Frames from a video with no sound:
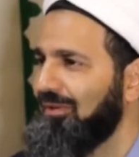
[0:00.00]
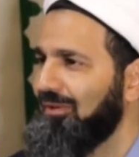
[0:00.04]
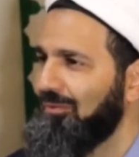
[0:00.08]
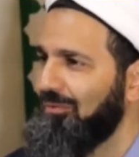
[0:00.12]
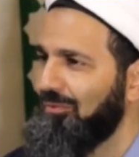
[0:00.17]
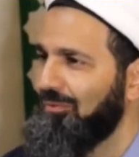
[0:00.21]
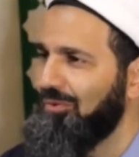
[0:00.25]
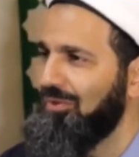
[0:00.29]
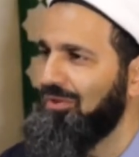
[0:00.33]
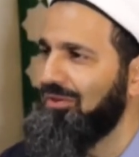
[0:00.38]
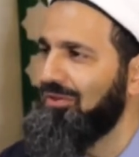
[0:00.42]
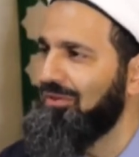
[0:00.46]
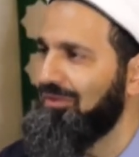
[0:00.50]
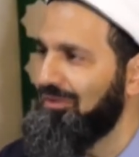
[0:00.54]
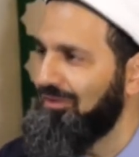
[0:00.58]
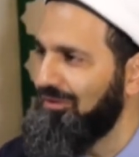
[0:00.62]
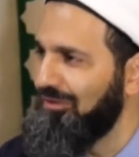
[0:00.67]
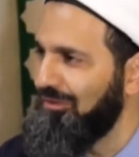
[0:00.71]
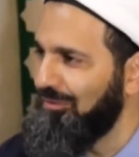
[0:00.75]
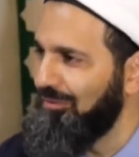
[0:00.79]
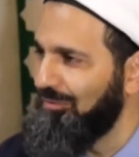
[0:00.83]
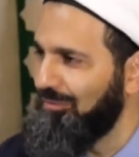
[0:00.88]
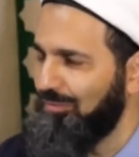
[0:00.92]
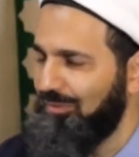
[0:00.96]
with
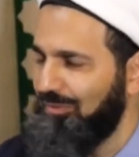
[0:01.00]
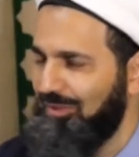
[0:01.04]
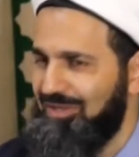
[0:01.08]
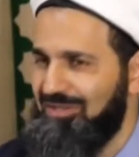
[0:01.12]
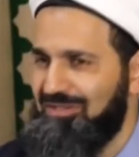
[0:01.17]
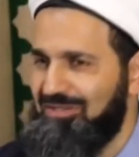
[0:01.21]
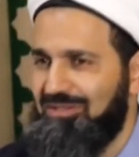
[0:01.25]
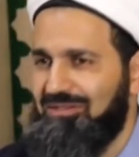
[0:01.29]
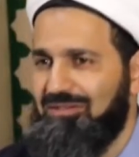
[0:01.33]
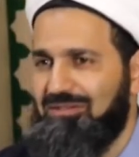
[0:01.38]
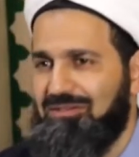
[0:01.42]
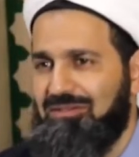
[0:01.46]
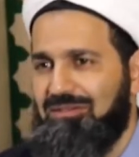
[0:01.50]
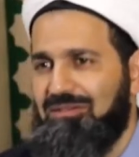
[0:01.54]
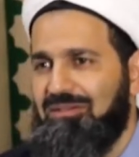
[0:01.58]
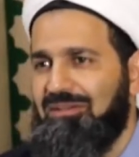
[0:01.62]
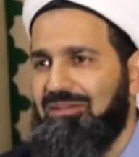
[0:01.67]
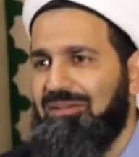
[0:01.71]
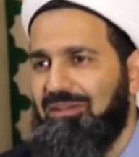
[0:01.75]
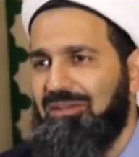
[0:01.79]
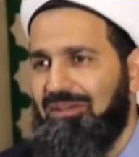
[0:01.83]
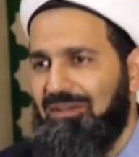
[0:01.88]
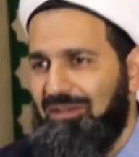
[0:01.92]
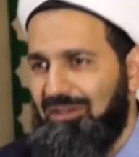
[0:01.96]
presence
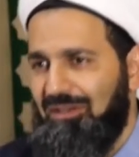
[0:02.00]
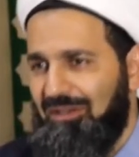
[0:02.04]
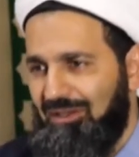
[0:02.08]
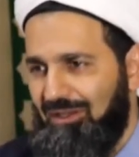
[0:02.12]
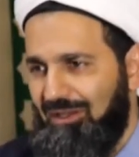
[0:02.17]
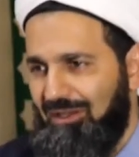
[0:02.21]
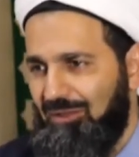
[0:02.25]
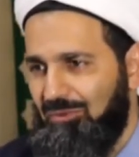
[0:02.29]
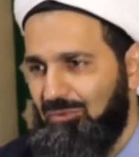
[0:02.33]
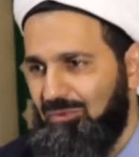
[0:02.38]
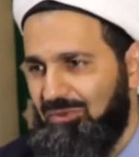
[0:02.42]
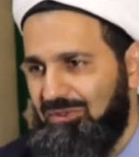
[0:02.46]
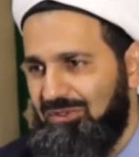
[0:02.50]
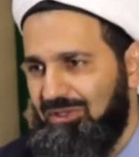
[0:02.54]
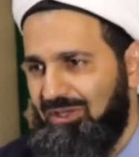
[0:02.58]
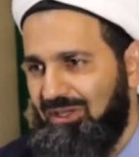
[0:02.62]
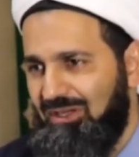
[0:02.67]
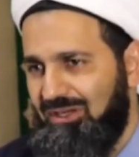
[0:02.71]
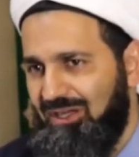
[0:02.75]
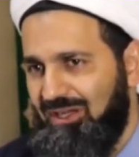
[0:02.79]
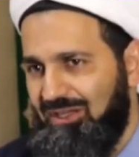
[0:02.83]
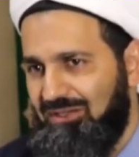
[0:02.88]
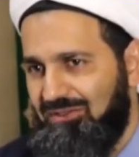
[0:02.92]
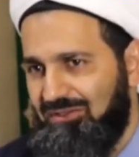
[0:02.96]
and with
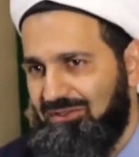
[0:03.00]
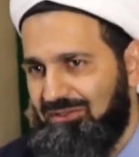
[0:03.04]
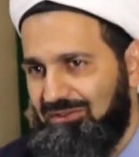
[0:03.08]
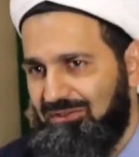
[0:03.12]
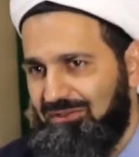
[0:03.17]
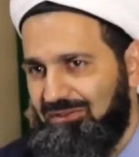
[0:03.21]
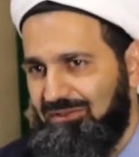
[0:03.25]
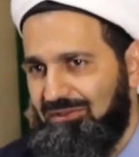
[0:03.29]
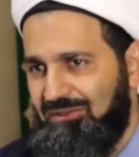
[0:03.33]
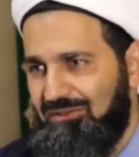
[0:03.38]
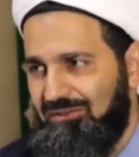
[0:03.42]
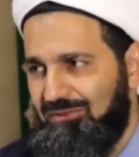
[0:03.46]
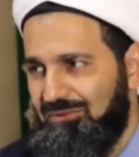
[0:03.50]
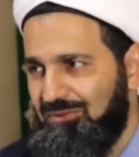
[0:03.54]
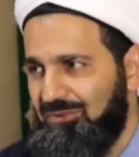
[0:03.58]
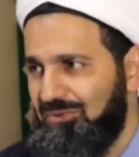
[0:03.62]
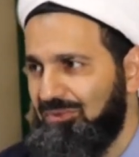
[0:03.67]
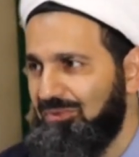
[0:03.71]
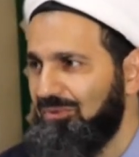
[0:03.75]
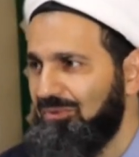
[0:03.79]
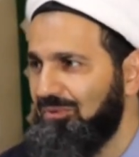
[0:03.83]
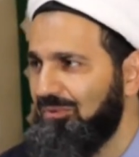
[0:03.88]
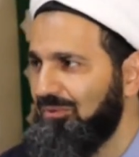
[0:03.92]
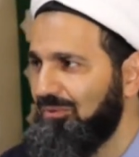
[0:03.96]
direction
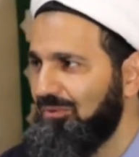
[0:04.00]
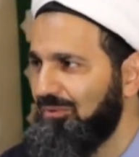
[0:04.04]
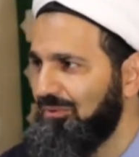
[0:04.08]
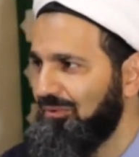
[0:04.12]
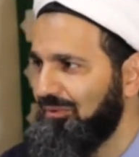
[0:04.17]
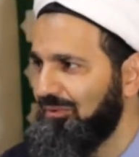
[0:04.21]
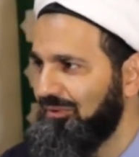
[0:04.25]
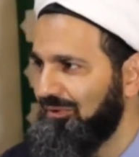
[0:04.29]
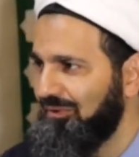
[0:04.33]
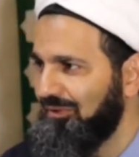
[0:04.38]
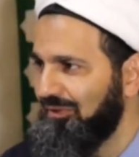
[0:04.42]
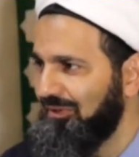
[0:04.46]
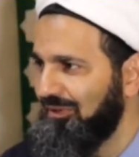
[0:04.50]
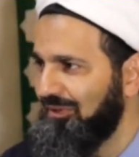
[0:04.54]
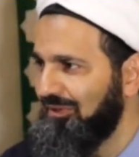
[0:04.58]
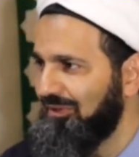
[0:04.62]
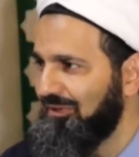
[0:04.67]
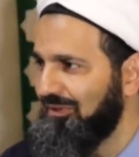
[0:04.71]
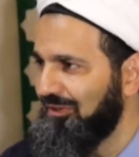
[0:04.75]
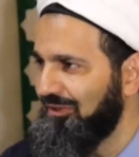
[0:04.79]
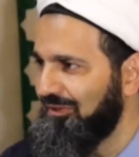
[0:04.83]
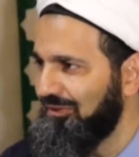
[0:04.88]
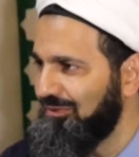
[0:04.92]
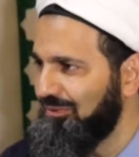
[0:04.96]
to
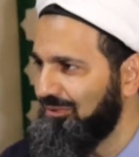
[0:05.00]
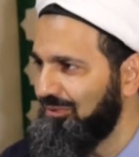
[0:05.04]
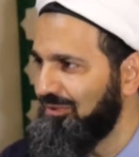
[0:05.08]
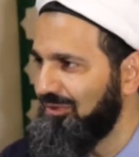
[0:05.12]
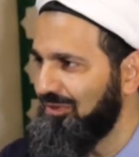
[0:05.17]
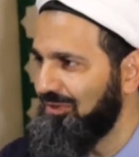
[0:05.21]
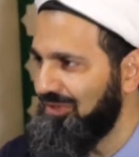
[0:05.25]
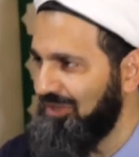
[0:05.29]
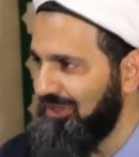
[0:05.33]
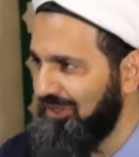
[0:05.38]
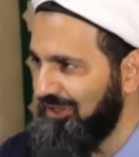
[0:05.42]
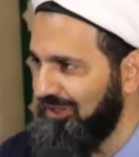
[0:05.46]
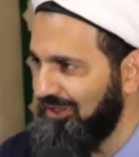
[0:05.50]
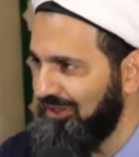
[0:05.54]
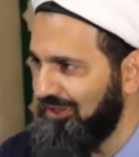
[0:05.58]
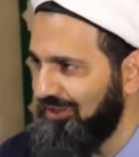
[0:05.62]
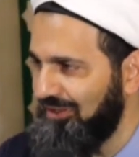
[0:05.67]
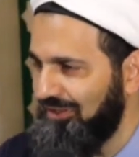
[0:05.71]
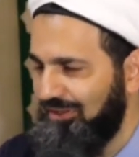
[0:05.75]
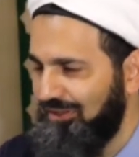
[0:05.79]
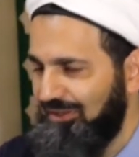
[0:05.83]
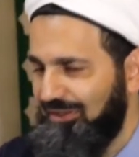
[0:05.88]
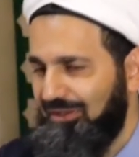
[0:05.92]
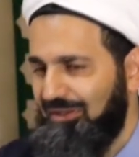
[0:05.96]
the Shaykh,
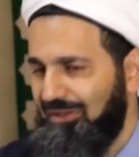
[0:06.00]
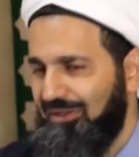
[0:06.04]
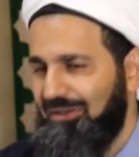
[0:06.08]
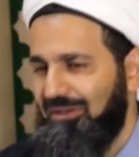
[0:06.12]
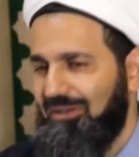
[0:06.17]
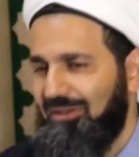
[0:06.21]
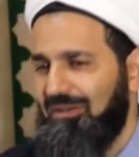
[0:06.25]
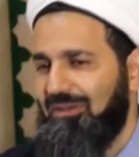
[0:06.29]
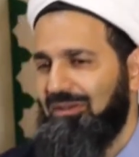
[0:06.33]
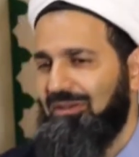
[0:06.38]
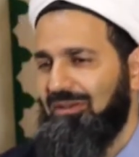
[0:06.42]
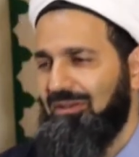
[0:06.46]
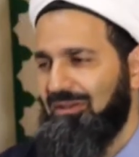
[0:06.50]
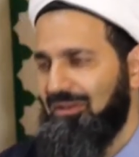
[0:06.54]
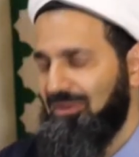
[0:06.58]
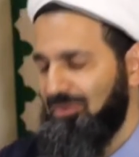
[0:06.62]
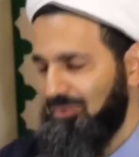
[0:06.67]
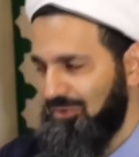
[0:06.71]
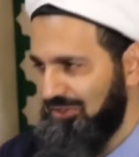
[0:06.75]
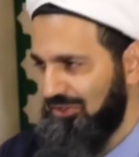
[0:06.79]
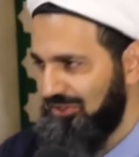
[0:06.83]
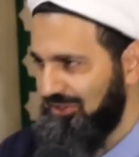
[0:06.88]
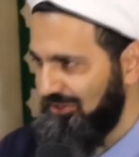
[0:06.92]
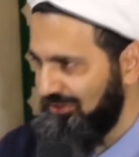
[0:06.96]
they
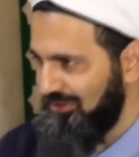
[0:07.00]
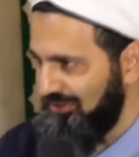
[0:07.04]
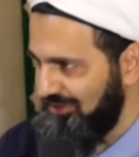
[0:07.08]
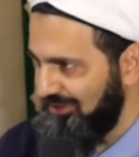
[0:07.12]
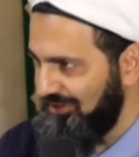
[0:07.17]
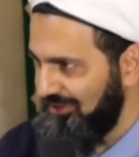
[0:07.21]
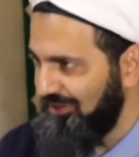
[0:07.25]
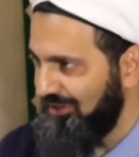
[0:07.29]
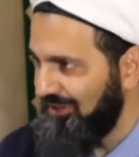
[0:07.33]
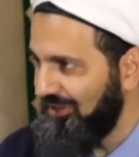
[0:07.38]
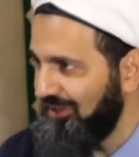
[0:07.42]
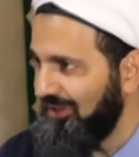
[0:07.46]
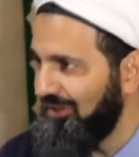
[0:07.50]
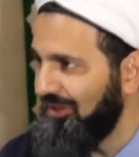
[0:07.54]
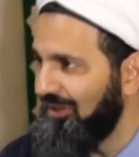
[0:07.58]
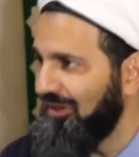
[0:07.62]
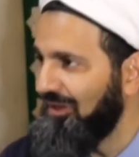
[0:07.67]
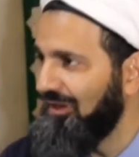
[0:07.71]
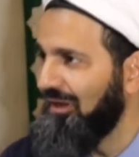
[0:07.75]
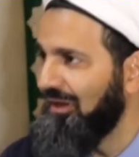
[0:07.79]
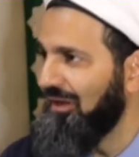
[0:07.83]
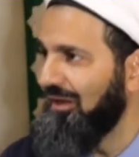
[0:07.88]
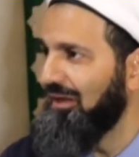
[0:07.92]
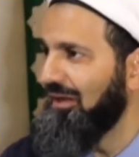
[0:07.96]
would sit,
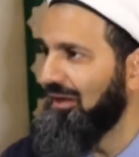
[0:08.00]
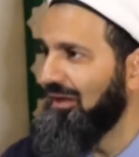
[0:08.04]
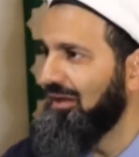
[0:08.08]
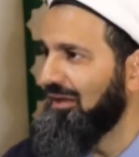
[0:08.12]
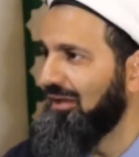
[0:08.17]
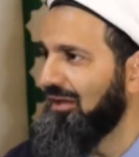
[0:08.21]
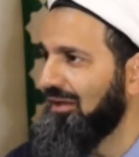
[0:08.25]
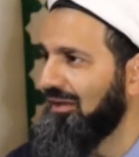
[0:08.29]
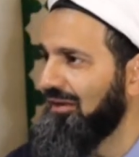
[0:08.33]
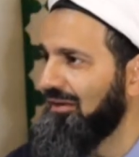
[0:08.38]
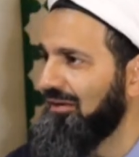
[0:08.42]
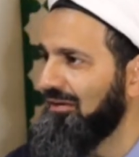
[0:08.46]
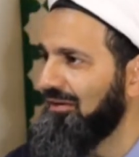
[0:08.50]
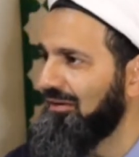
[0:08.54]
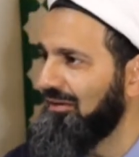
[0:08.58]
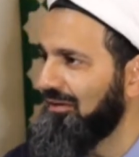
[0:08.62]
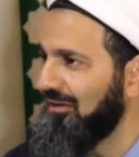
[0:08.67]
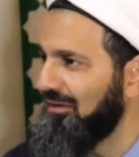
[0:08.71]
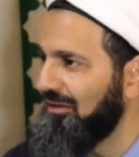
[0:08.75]
and